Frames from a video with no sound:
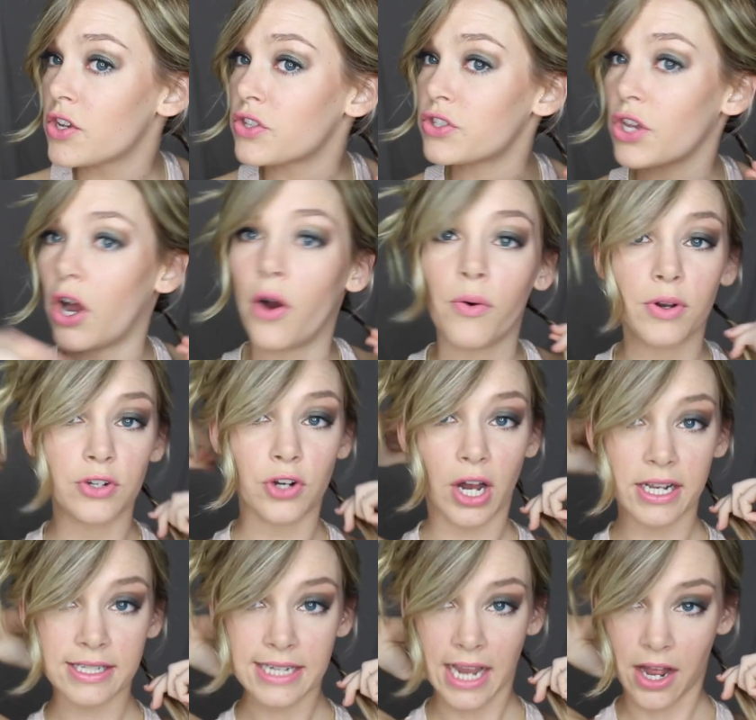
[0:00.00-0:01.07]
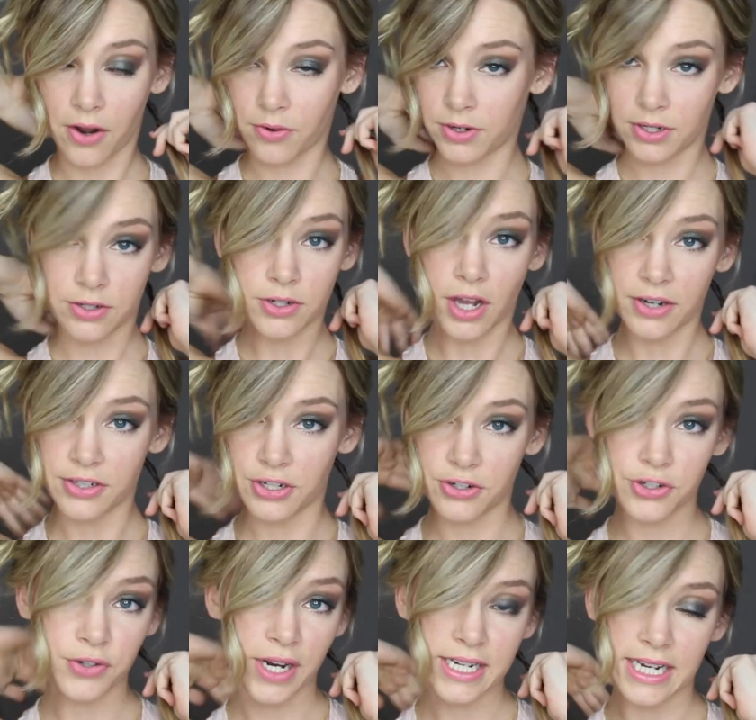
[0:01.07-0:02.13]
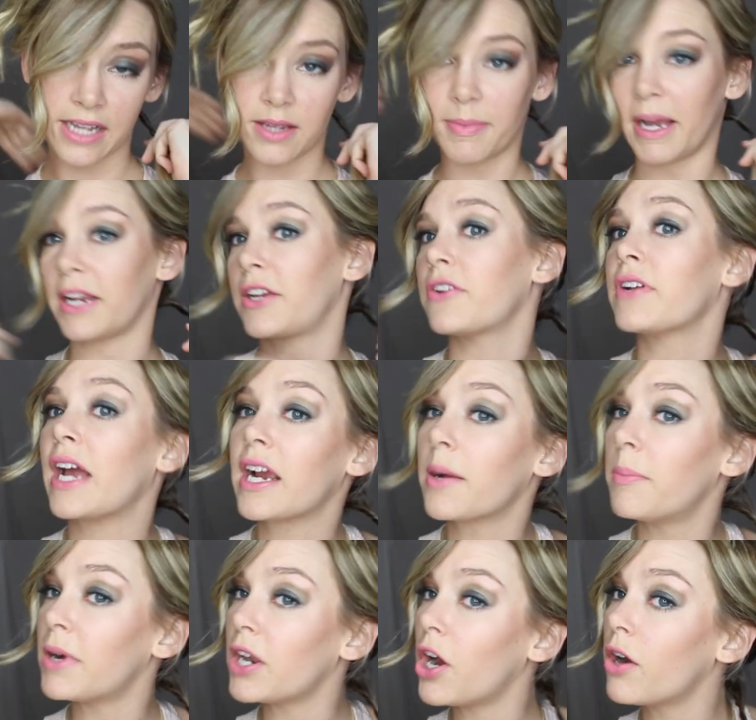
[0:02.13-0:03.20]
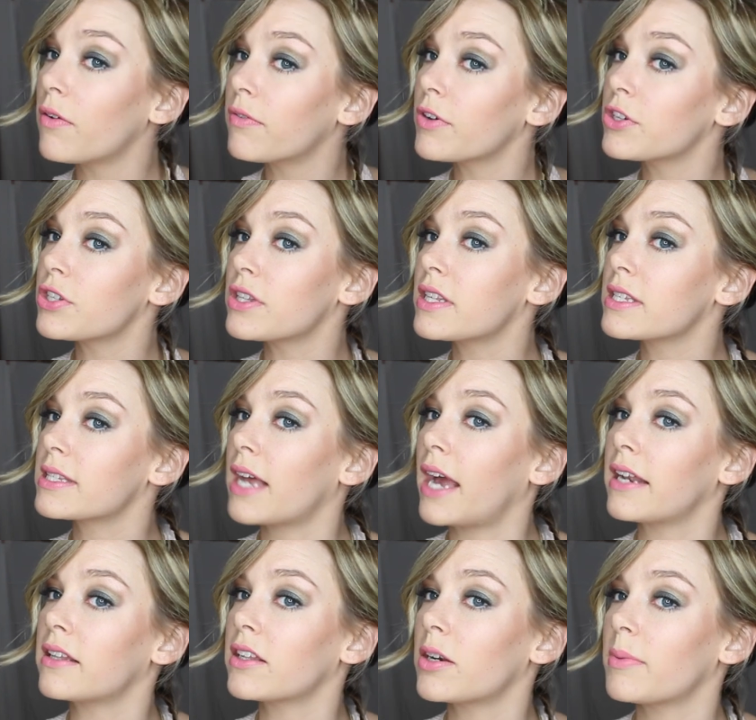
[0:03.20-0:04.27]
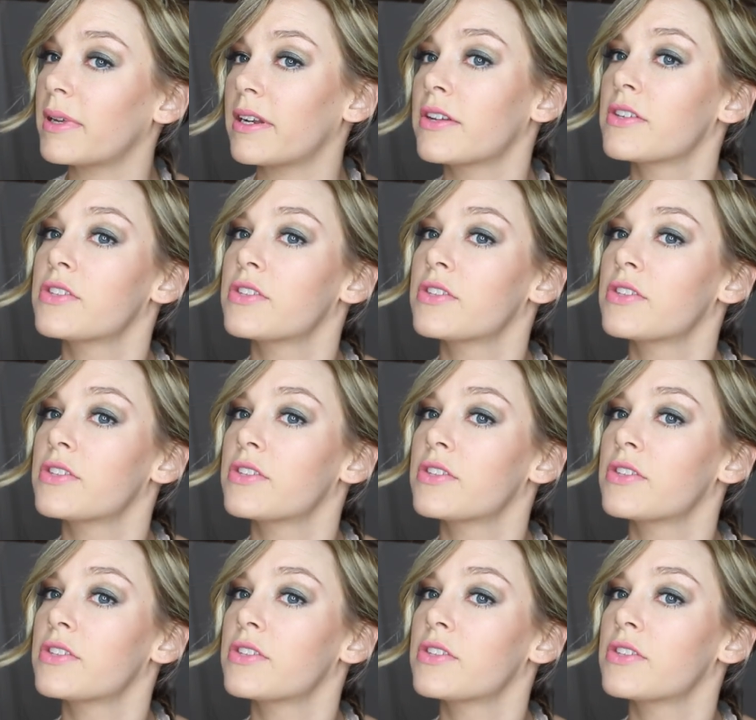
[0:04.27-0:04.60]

So not down, not just straight down the back of your neck, but over to the side a little bit.